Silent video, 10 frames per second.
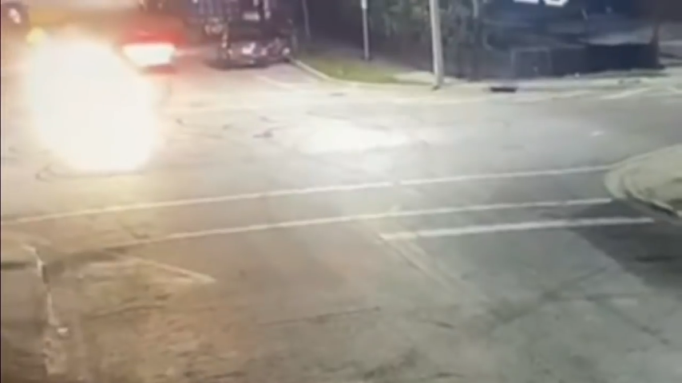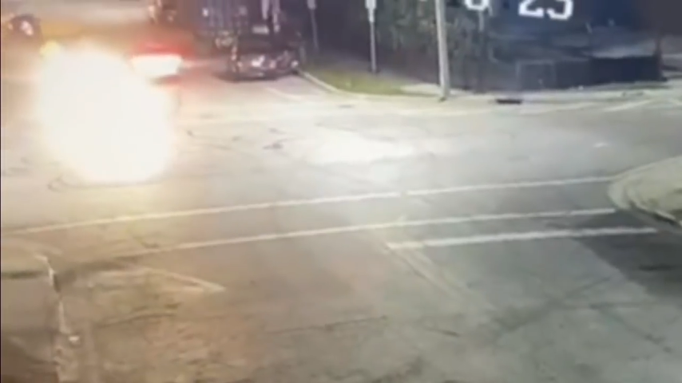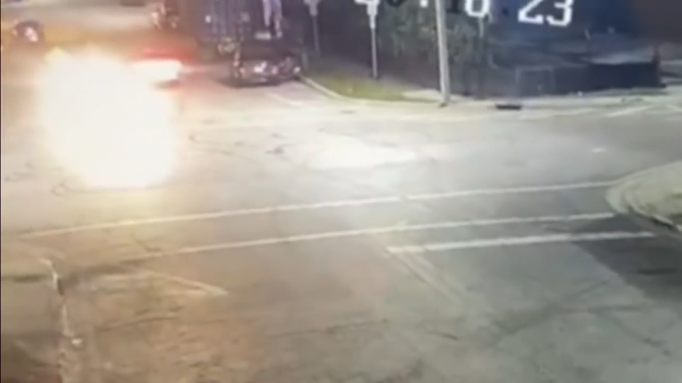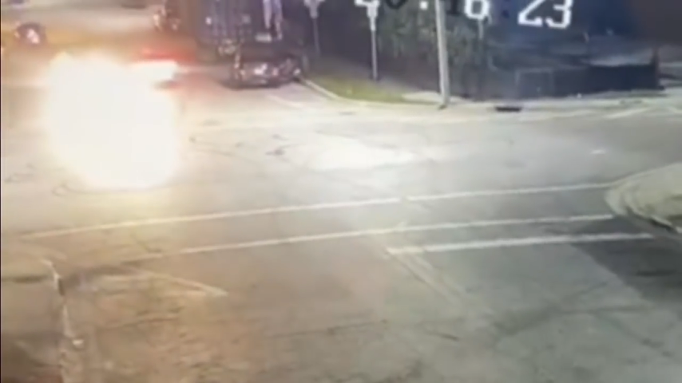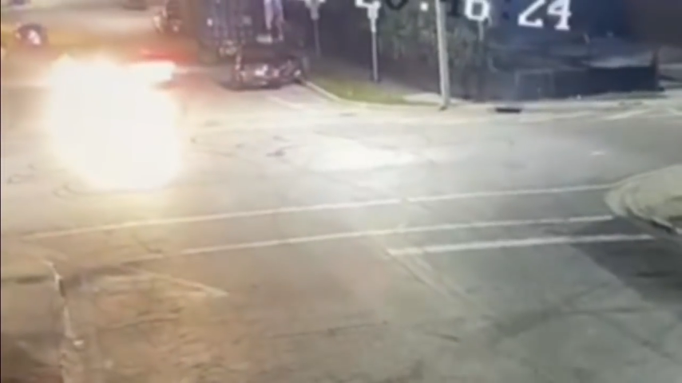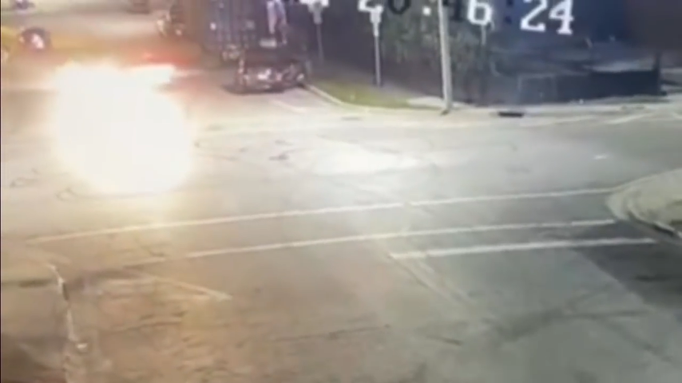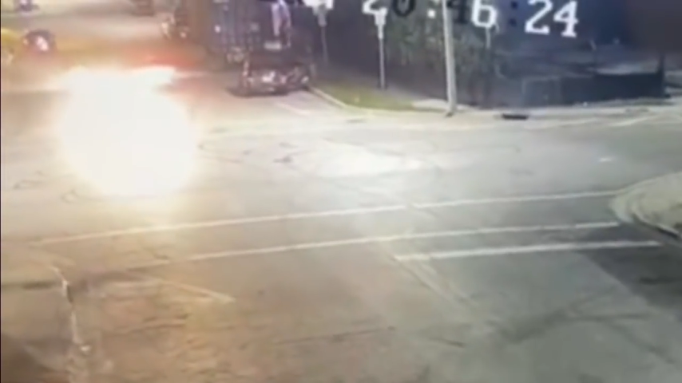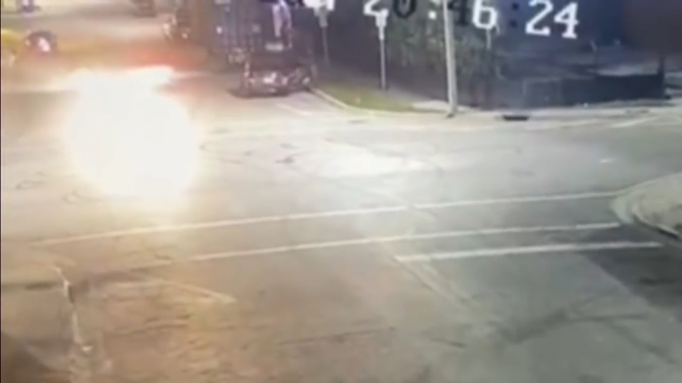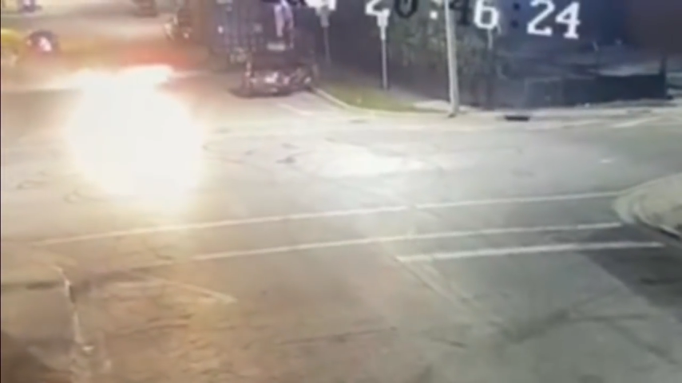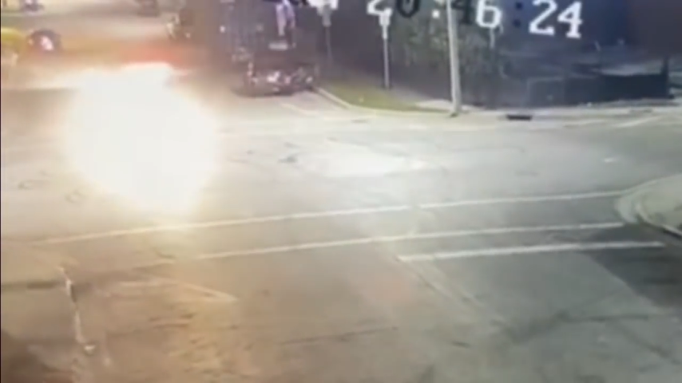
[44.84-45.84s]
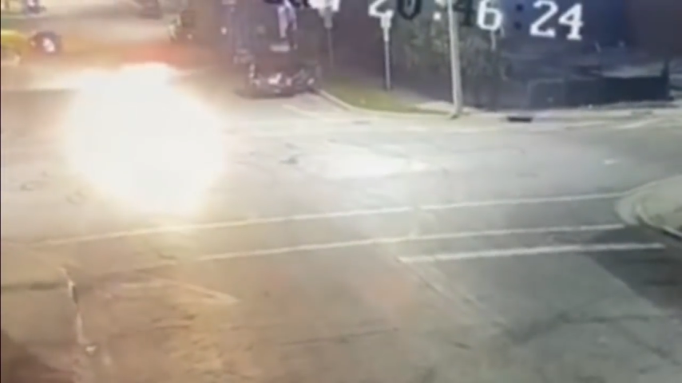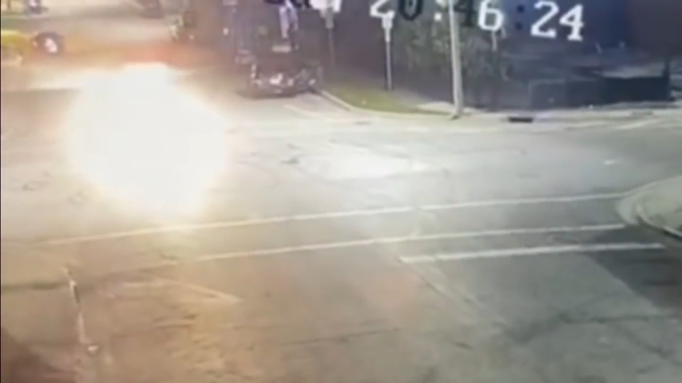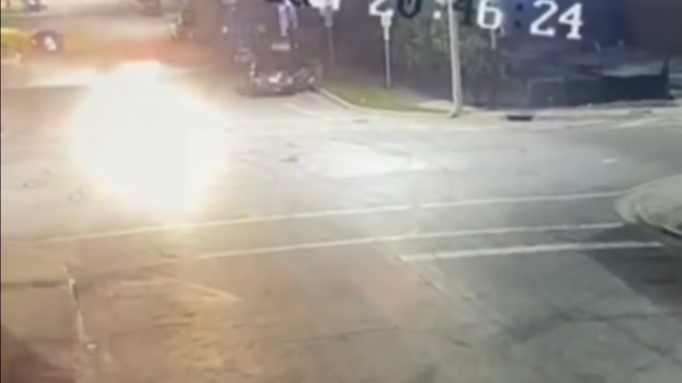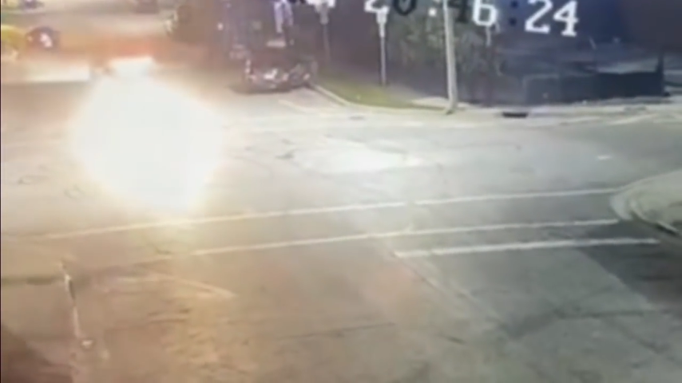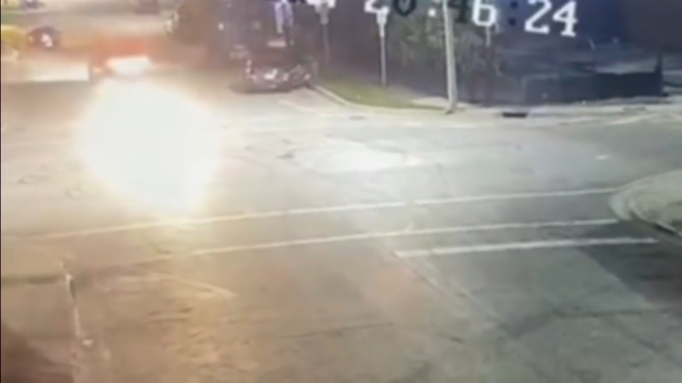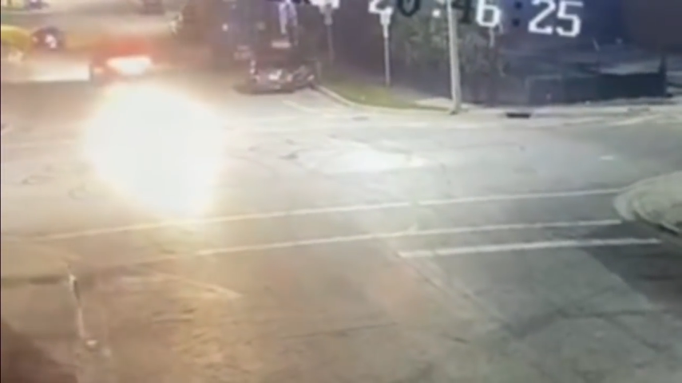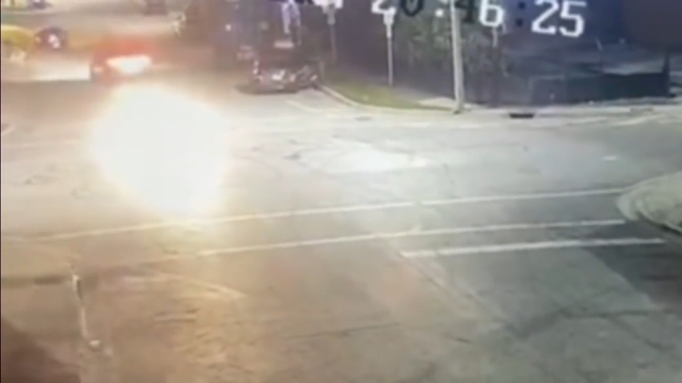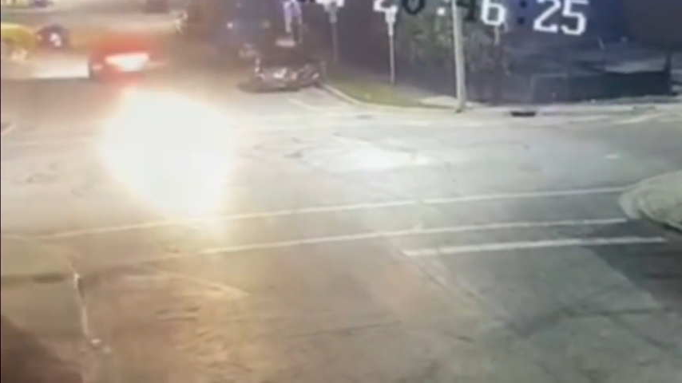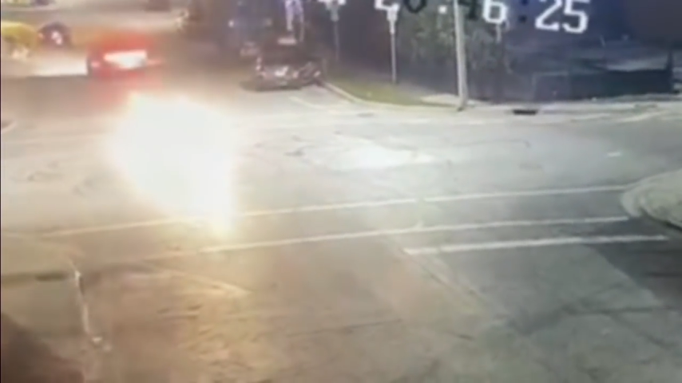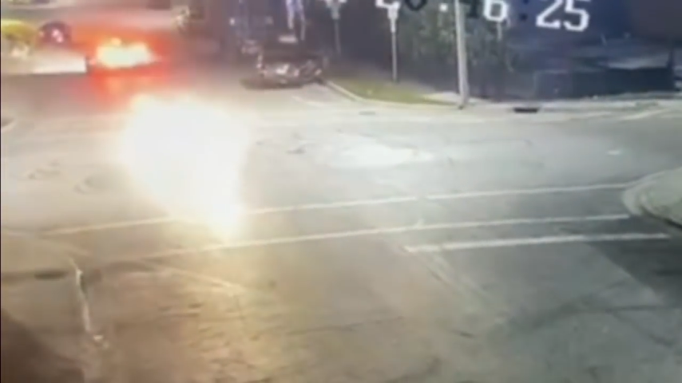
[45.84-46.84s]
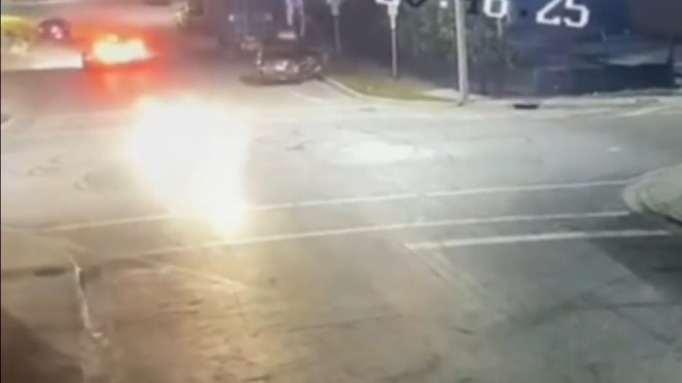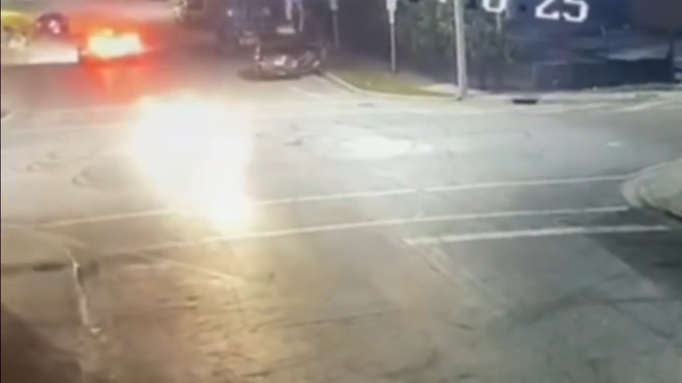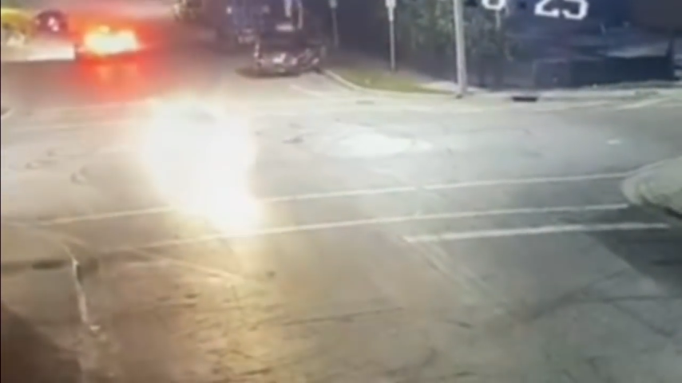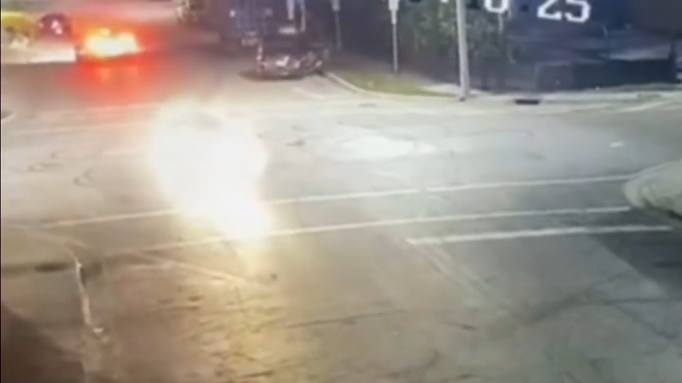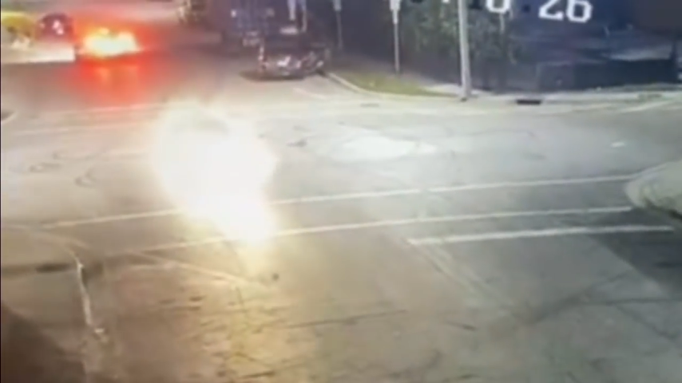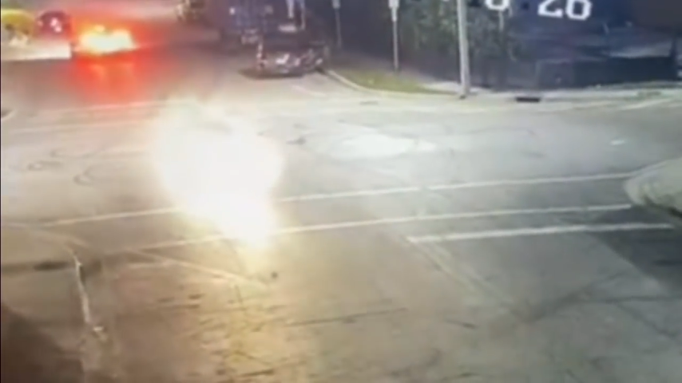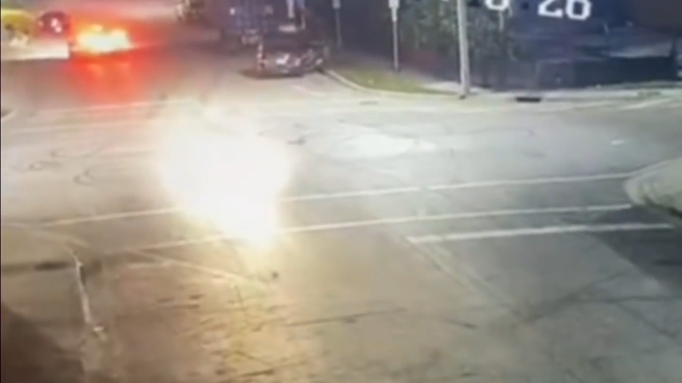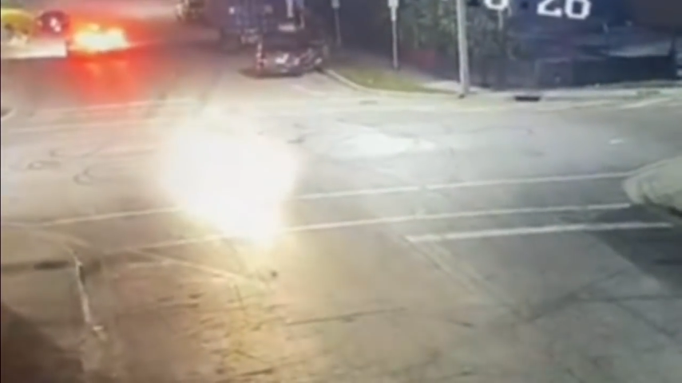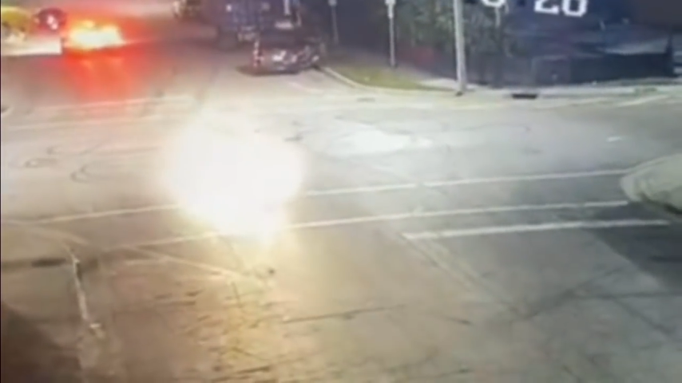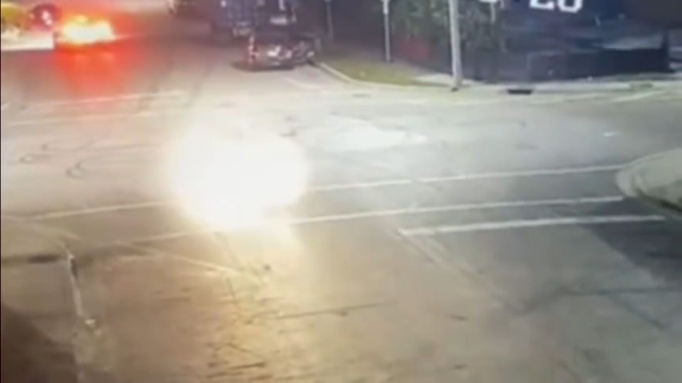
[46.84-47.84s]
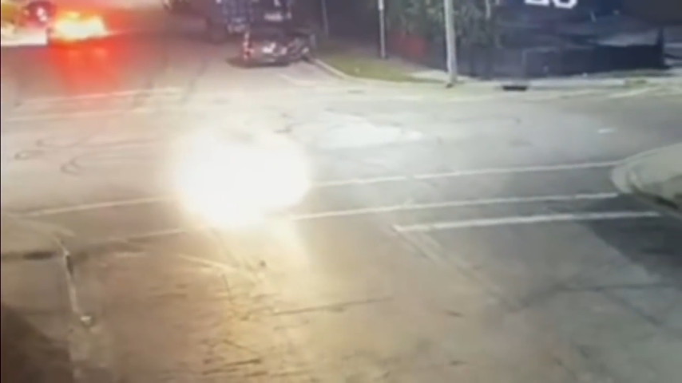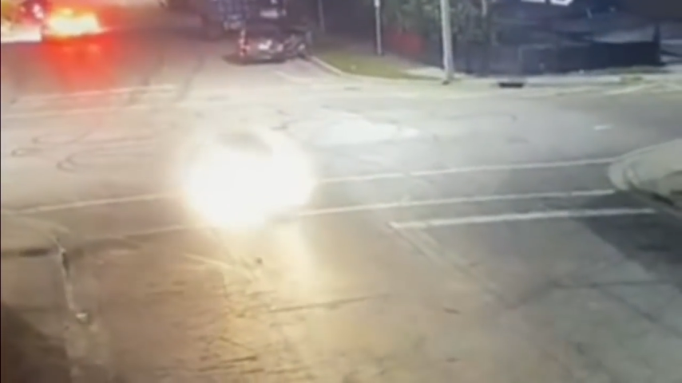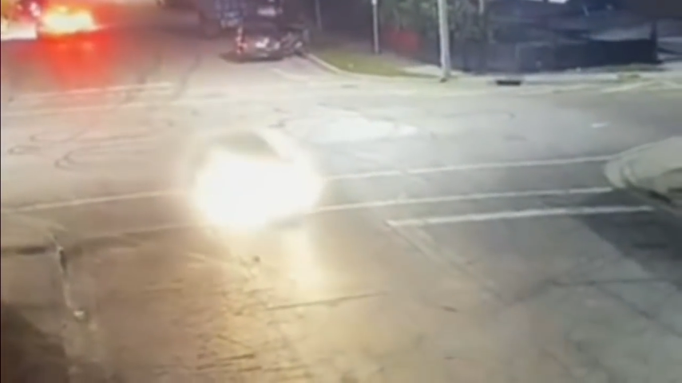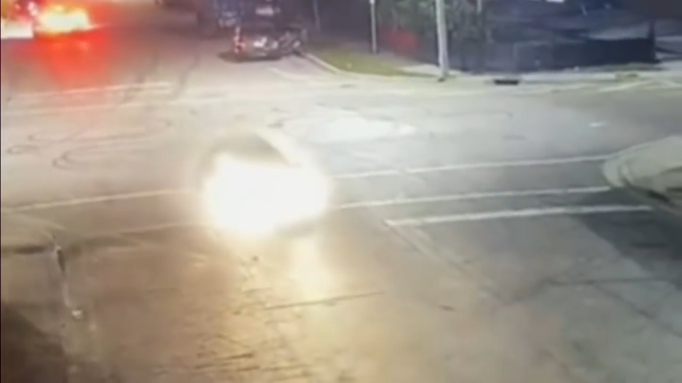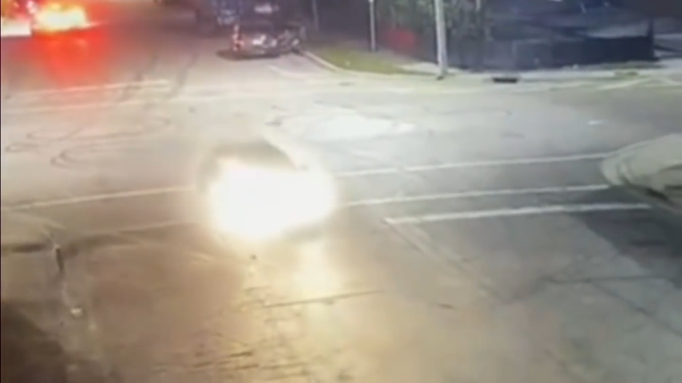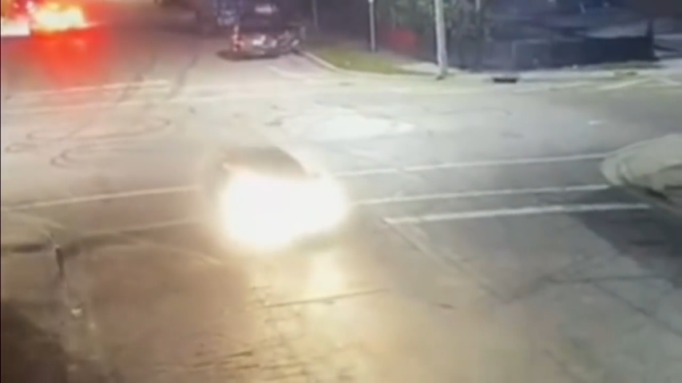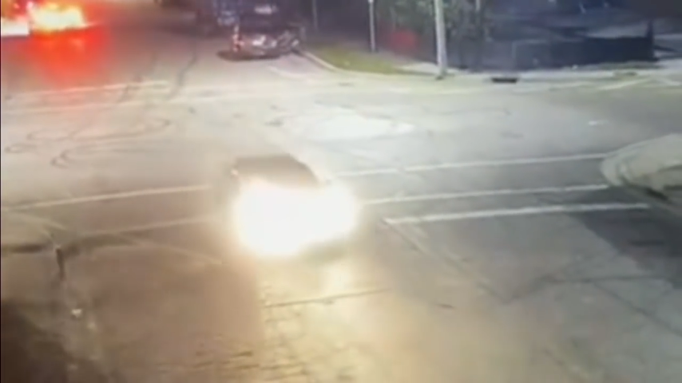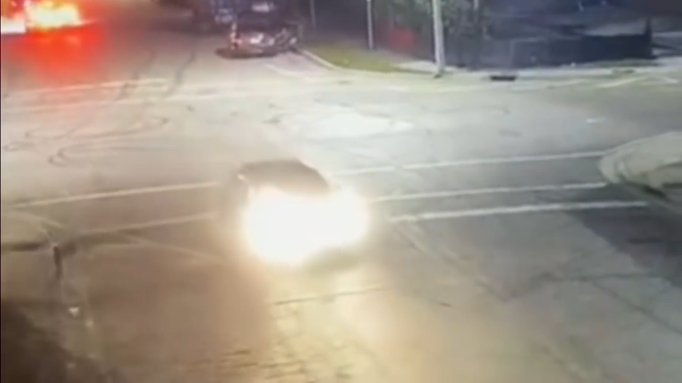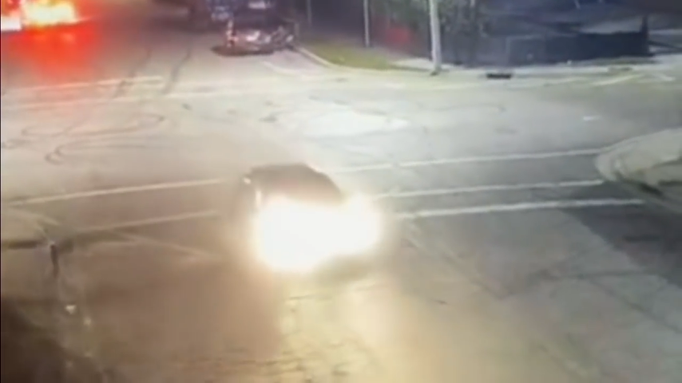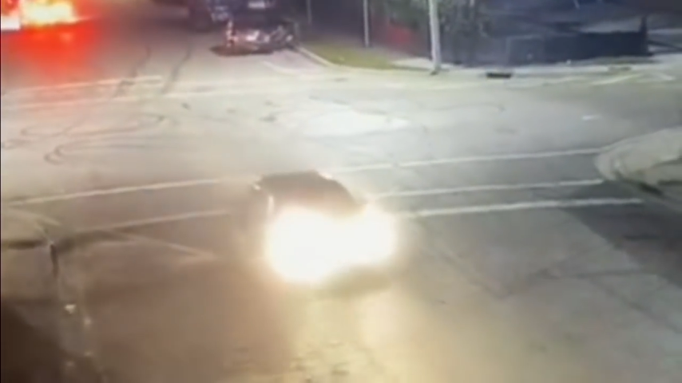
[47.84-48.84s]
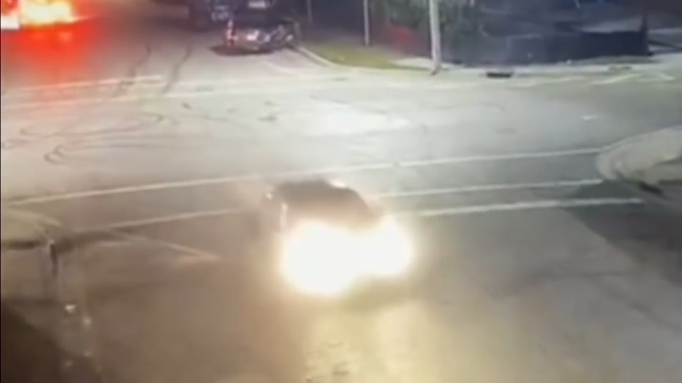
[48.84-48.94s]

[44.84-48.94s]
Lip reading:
[unreadable: no face in view]